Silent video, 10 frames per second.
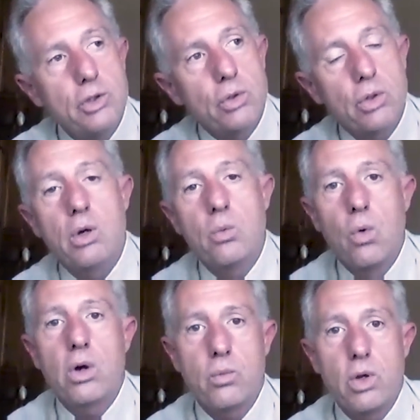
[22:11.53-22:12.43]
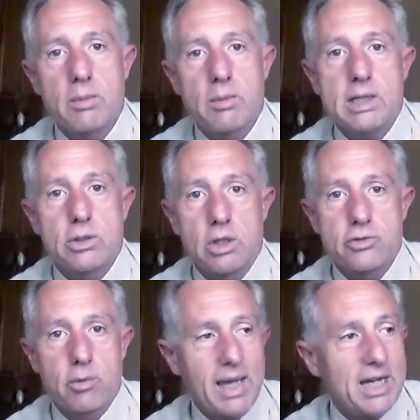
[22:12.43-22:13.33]
you can go and work, work at
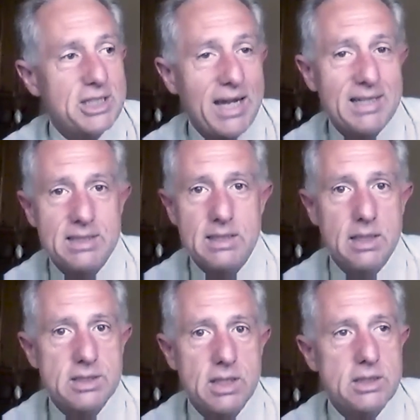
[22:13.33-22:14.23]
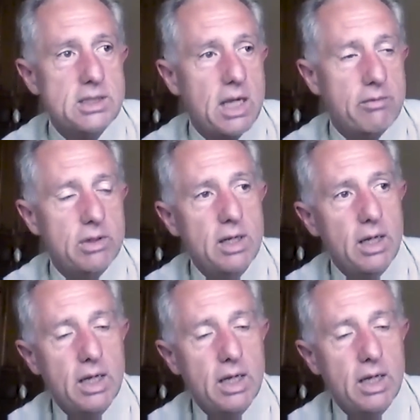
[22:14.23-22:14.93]
McDonald's from age eighteen to sixty-seven